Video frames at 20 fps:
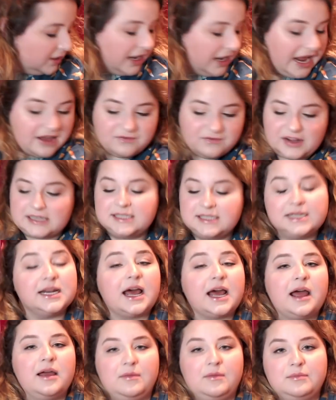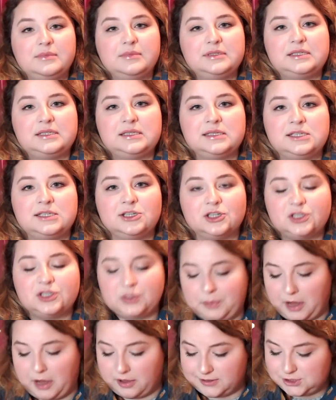If I did, sincerest
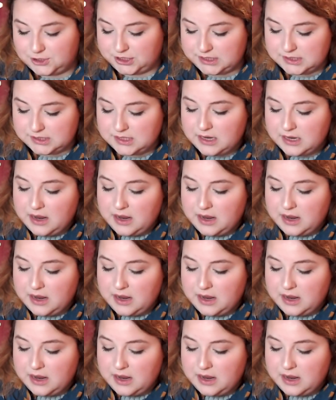apologies.